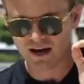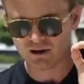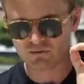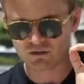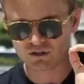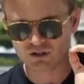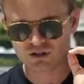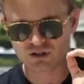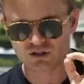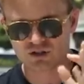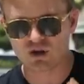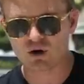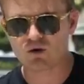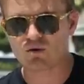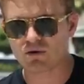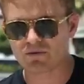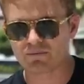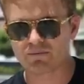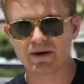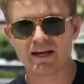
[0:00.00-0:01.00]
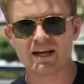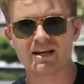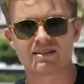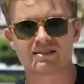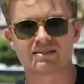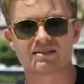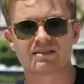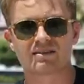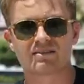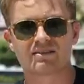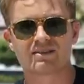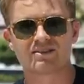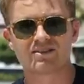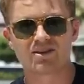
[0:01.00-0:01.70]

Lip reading: I was so amazed.